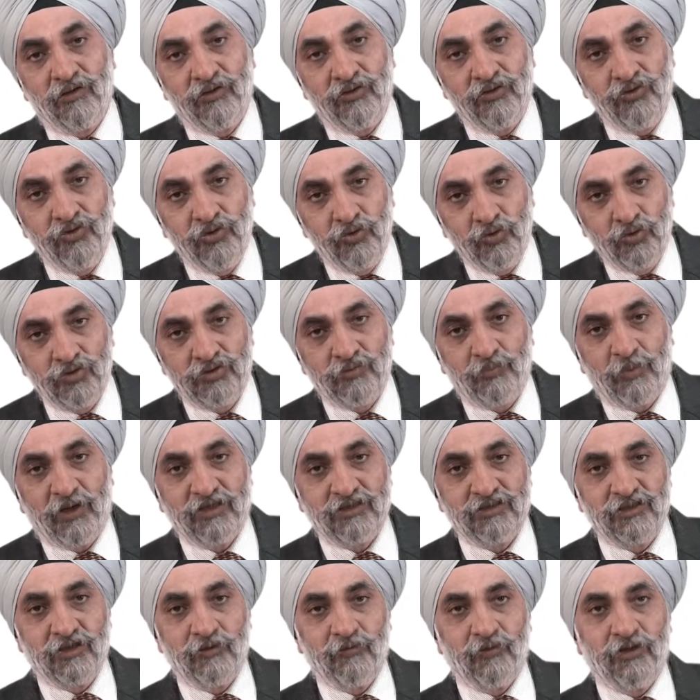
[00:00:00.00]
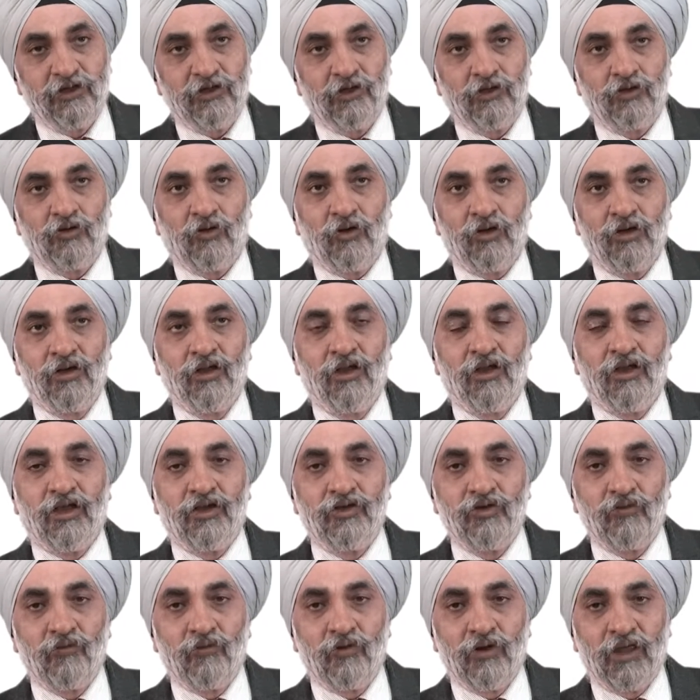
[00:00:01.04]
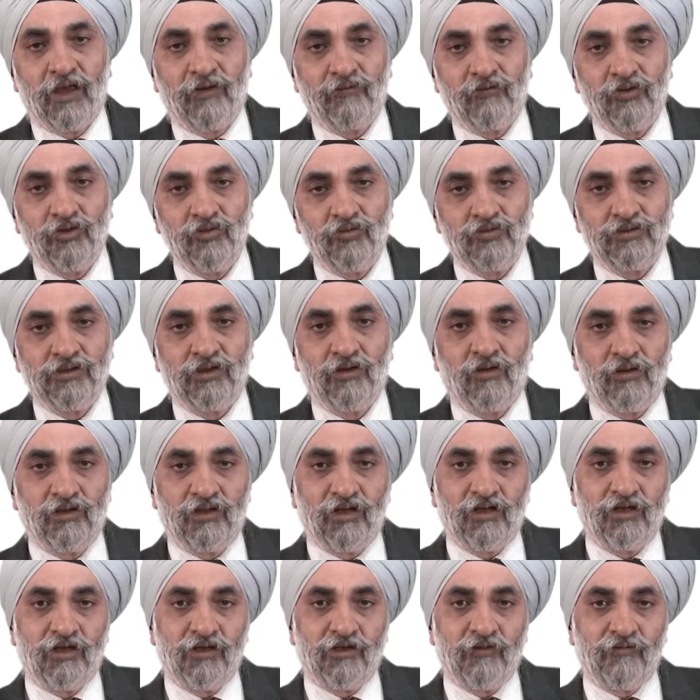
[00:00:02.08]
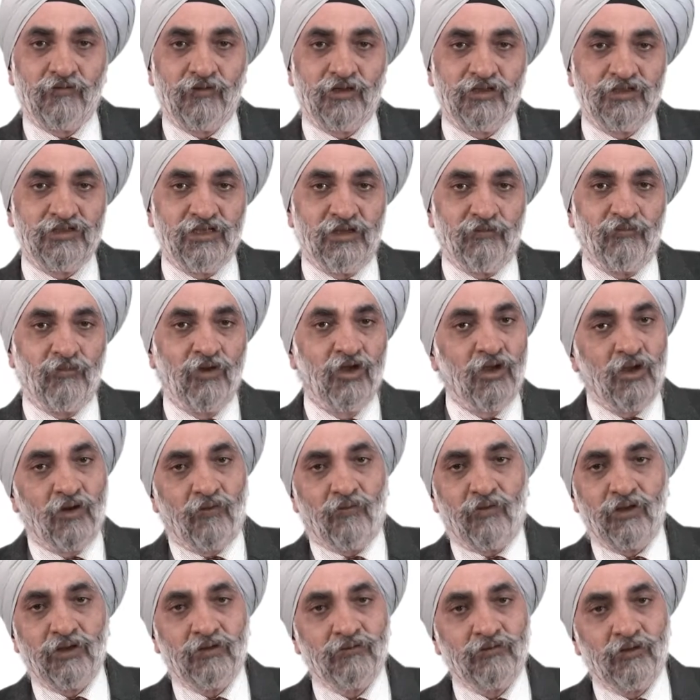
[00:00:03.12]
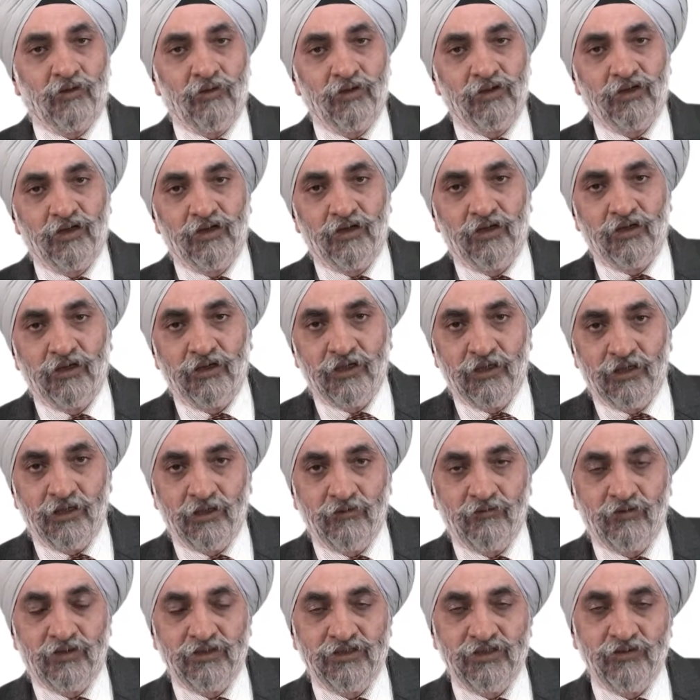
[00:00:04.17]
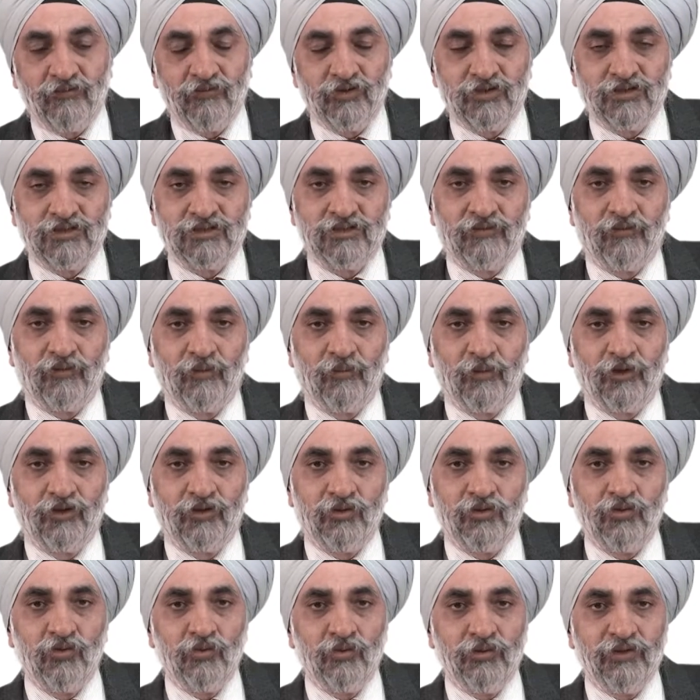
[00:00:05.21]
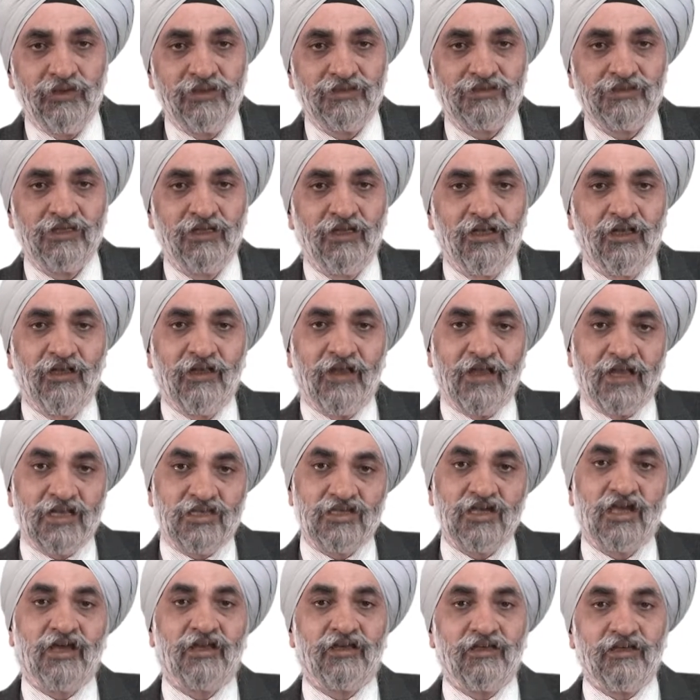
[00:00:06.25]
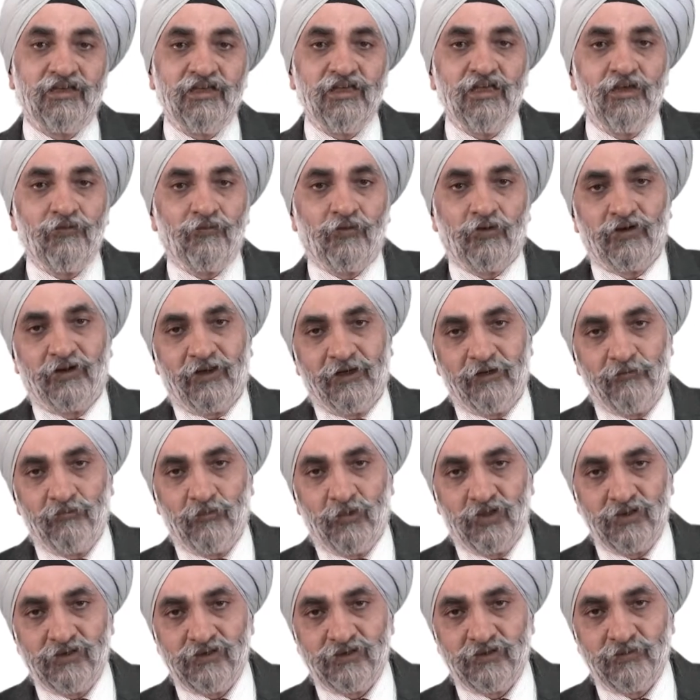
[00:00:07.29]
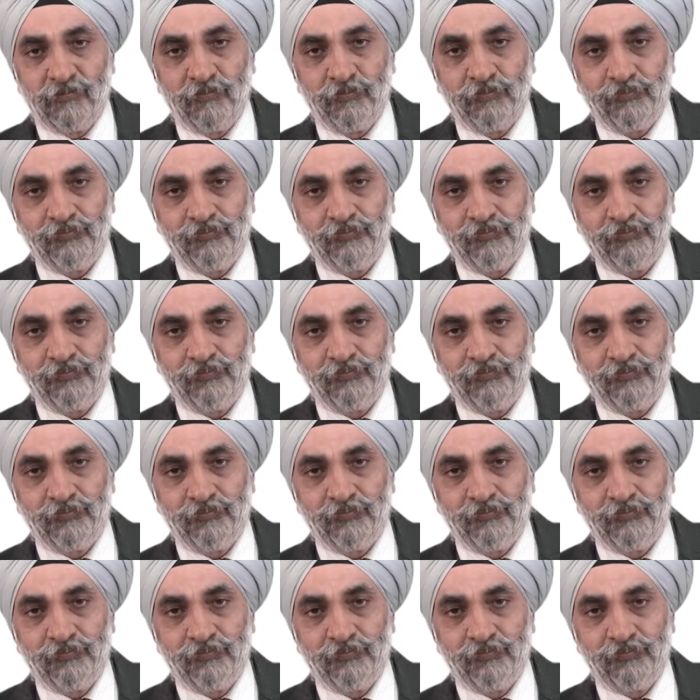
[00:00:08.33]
use pyrazinamide at all, and you would have to use an alternative regime. One of the alternative regime which is available to you is HRE for 9 months.